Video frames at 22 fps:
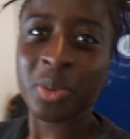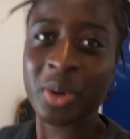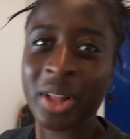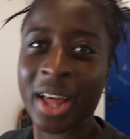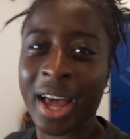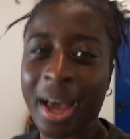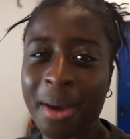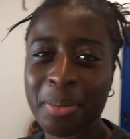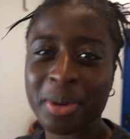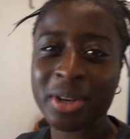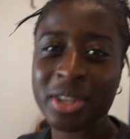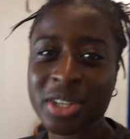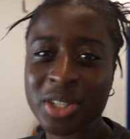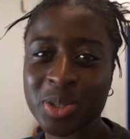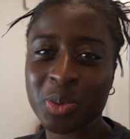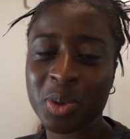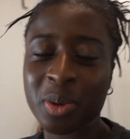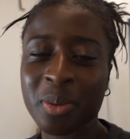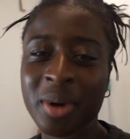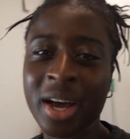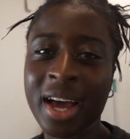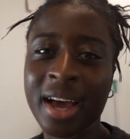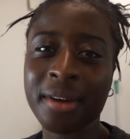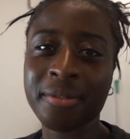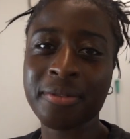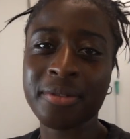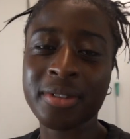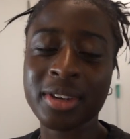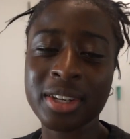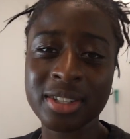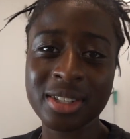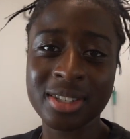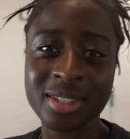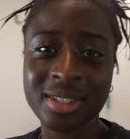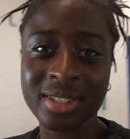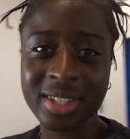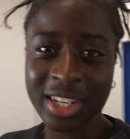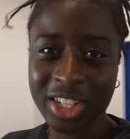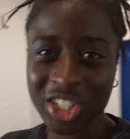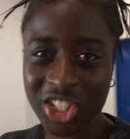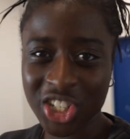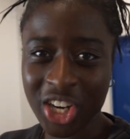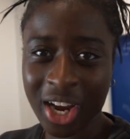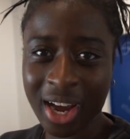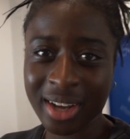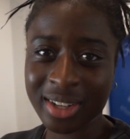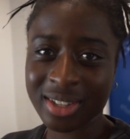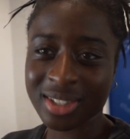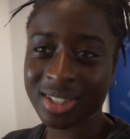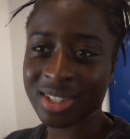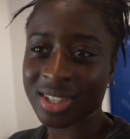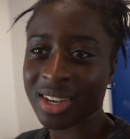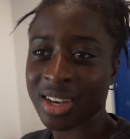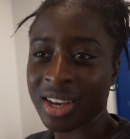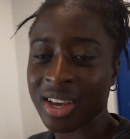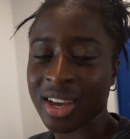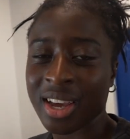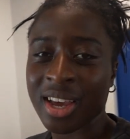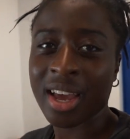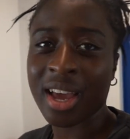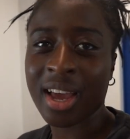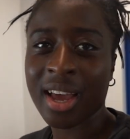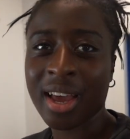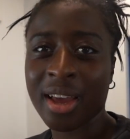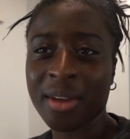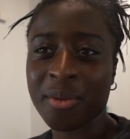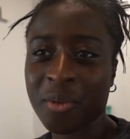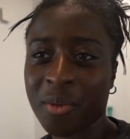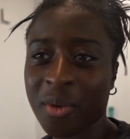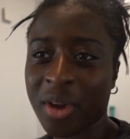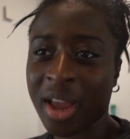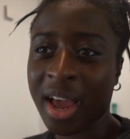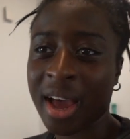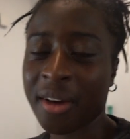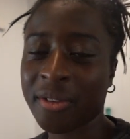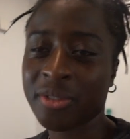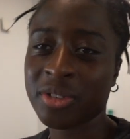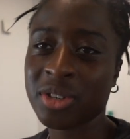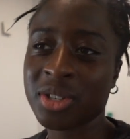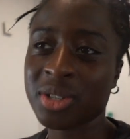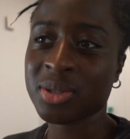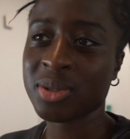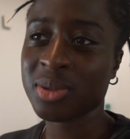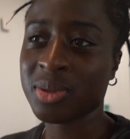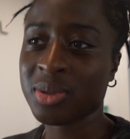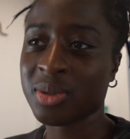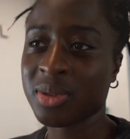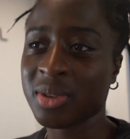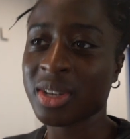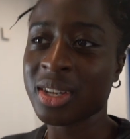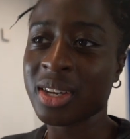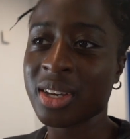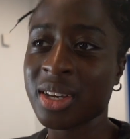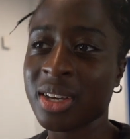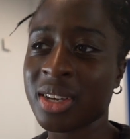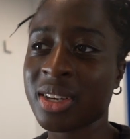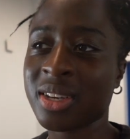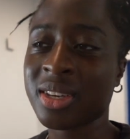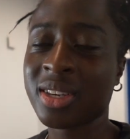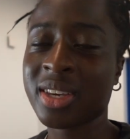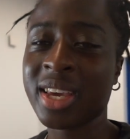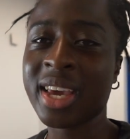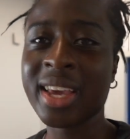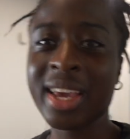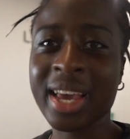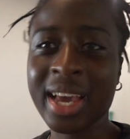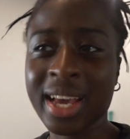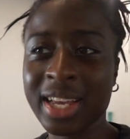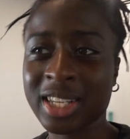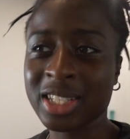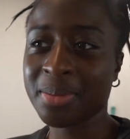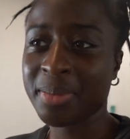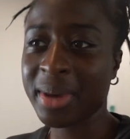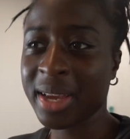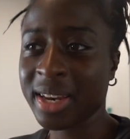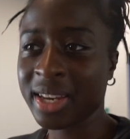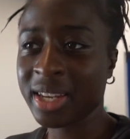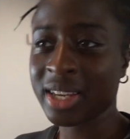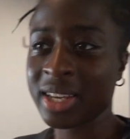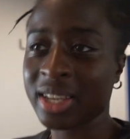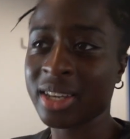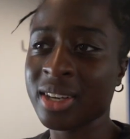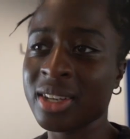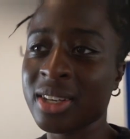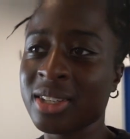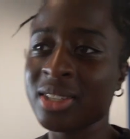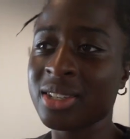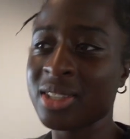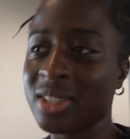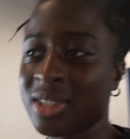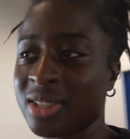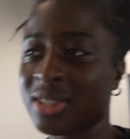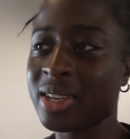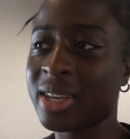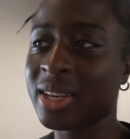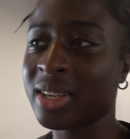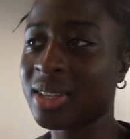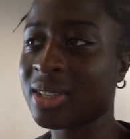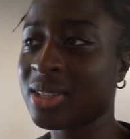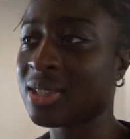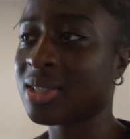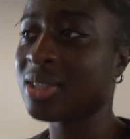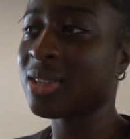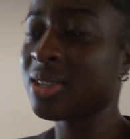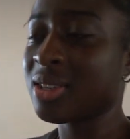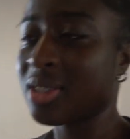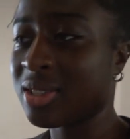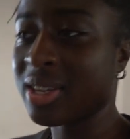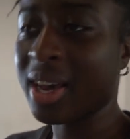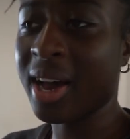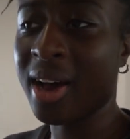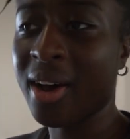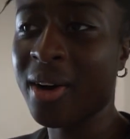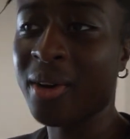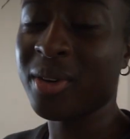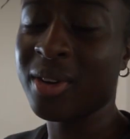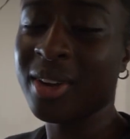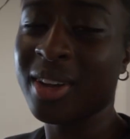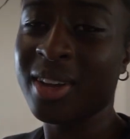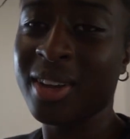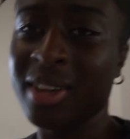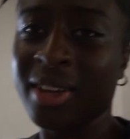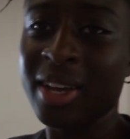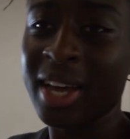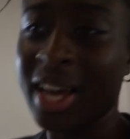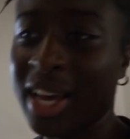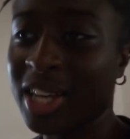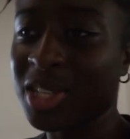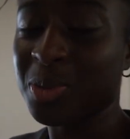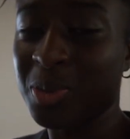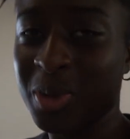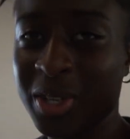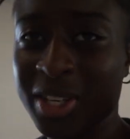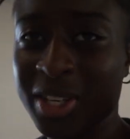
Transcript: what will happen is we will have six shots and we have to kick as many sticks down as